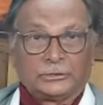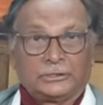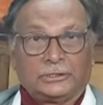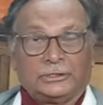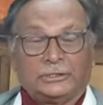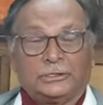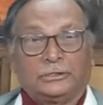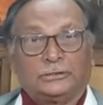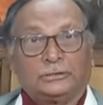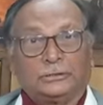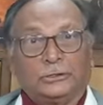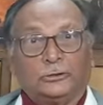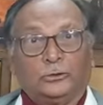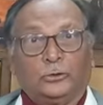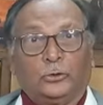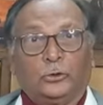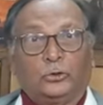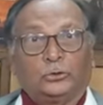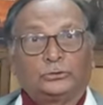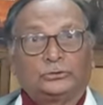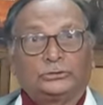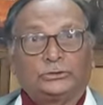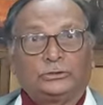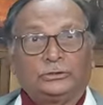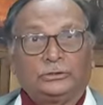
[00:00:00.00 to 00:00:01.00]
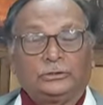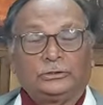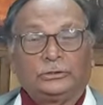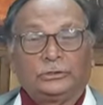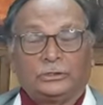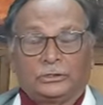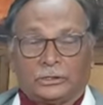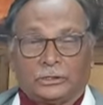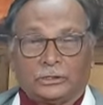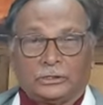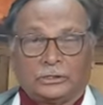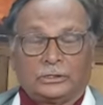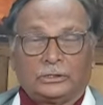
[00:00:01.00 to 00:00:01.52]
The note,
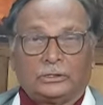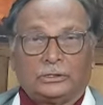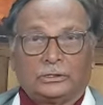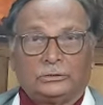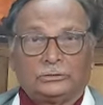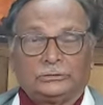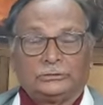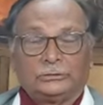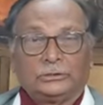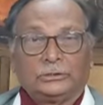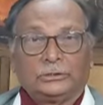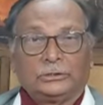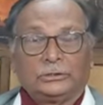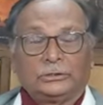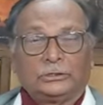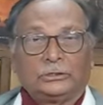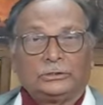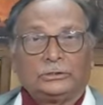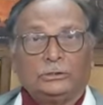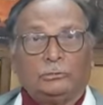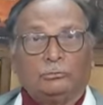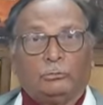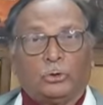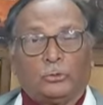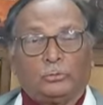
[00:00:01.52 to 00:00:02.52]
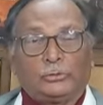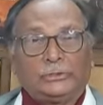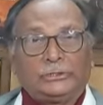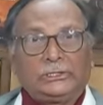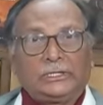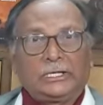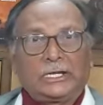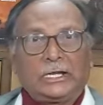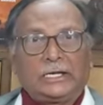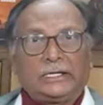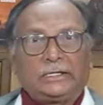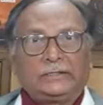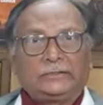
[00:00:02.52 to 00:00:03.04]
the moment he
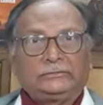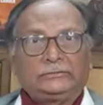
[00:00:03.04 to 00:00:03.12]
lands,